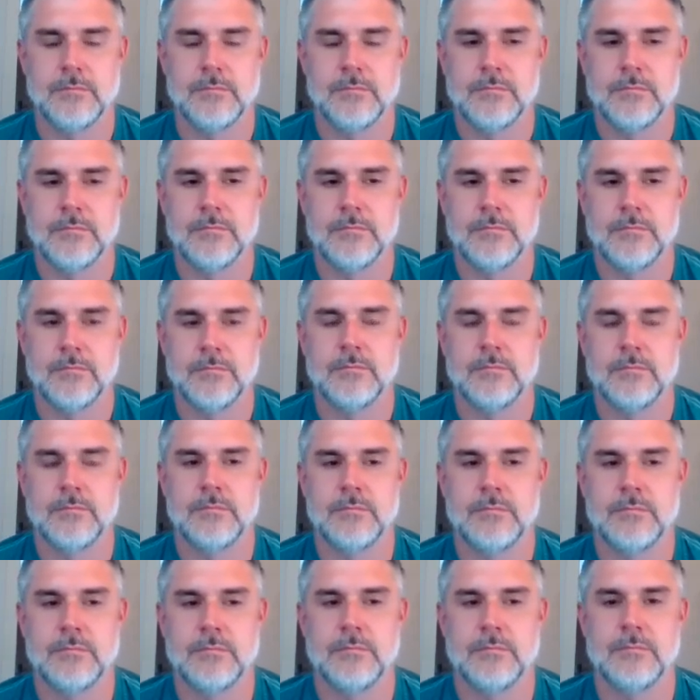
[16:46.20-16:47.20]

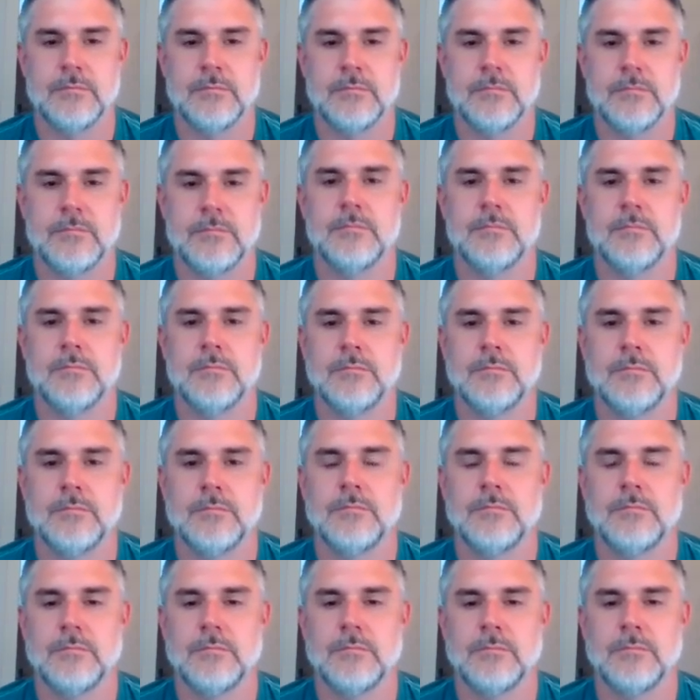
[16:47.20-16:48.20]

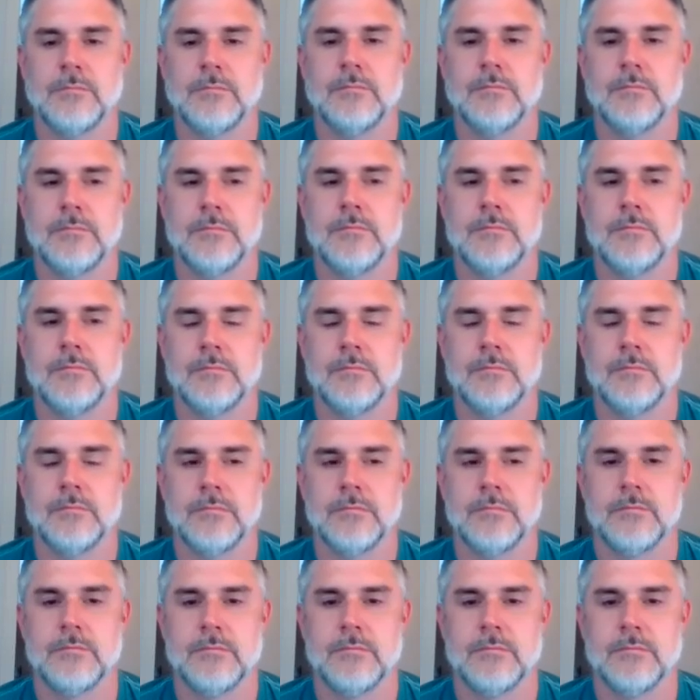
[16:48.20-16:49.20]

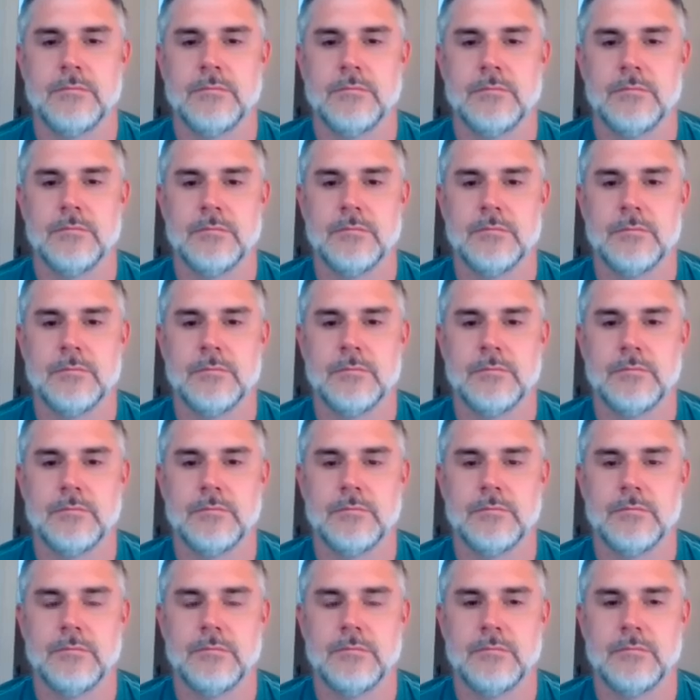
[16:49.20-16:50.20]

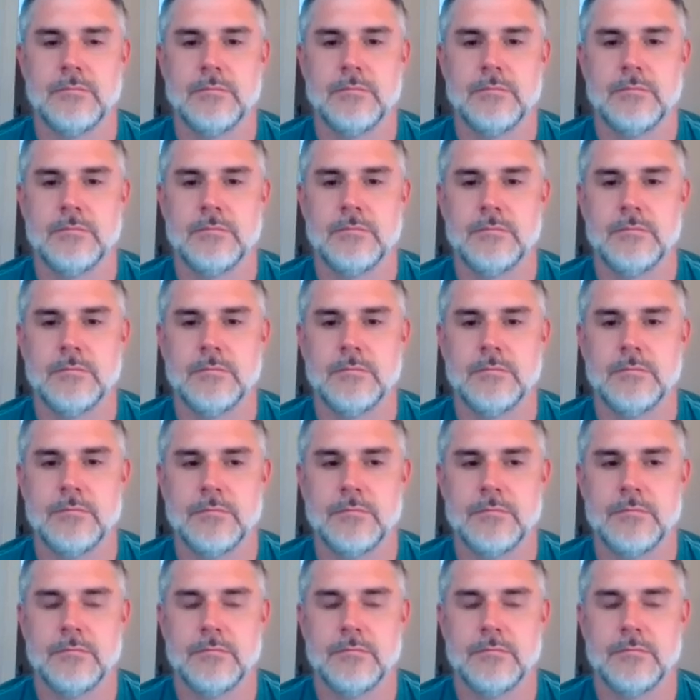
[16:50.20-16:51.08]
This person isn't speaking.